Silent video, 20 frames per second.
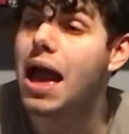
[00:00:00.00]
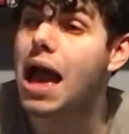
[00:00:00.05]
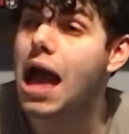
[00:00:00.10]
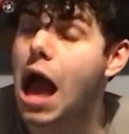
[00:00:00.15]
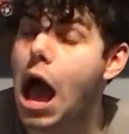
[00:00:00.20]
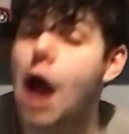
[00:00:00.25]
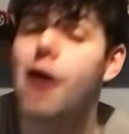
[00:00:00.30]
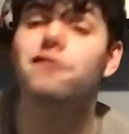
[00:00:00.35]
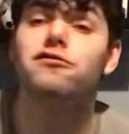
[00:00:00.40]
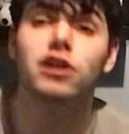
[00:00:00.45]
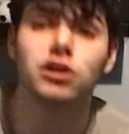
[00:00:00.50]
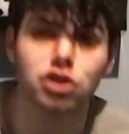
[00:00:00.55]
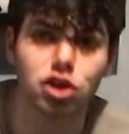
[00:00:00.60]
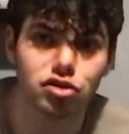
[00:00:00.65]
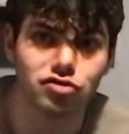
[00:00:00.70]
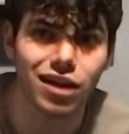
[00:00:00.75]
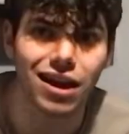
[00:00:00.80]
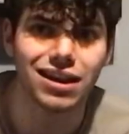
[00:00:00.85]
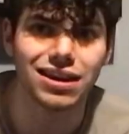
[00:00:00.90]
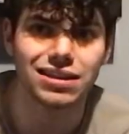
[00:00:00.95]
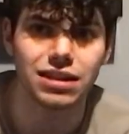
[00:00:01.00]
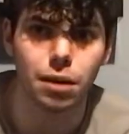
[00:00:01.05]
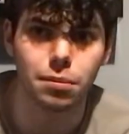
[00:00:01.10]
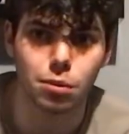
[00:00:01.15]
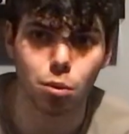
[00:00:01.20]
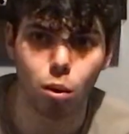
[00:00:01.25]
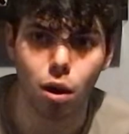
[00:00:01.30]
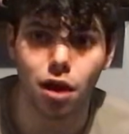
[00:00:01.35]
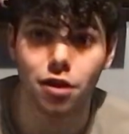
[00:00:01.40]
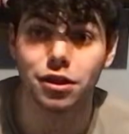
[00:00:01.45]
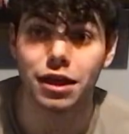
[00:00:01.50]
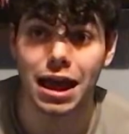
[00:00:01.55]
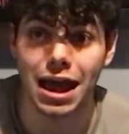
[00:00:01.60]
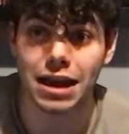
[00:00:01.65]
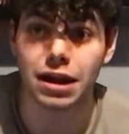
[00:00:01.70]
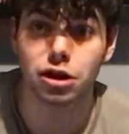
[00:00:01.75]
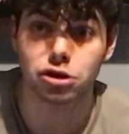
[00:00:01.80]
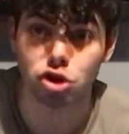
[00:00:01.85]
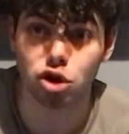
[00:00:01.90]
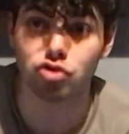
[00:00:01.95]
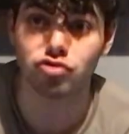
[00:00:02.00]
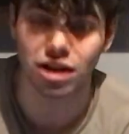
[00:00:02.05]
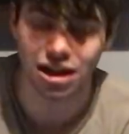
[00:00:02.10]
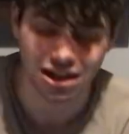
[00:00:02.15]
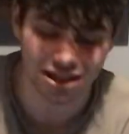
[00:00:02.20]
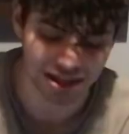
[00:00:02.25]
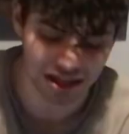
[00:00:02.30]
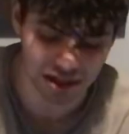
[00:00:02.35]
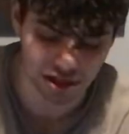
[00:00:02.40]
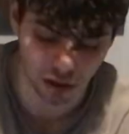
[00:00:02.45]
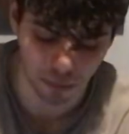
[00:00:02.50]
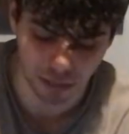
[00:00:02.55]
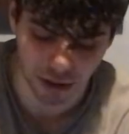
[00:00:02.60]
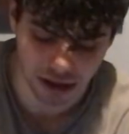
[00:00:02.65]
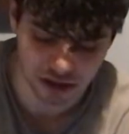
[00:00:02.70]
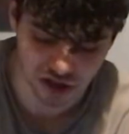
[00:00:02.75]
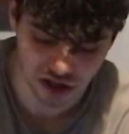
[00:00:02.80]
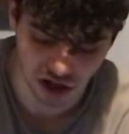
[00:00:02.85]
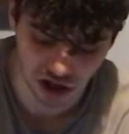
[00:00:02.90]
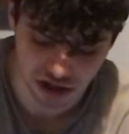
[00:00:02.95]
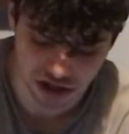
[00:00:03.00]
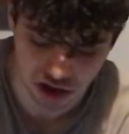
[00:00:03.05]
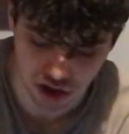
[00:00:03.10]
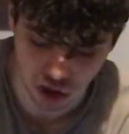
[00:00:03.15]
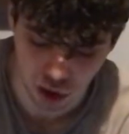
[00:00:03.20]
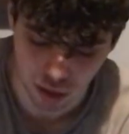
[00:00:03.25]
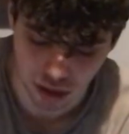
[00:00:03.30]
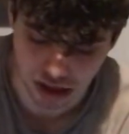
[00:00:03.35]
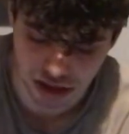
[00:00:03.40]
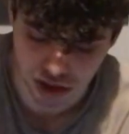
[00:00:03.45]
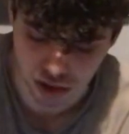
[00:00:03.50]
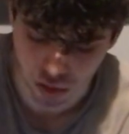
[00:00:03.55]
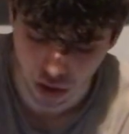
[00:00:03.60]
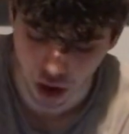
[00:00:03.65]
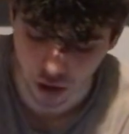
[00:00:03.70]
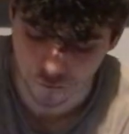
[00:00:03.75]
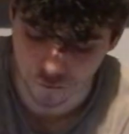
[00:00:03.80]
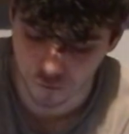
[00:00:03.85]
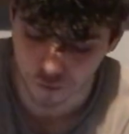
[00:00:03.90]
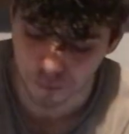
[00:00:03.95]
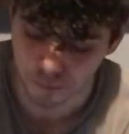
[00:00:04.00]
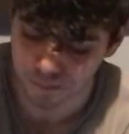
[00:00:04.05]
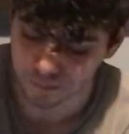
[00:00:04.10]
However, I do reckon they'll be worth it. And I do reckon these are players United do need to go for.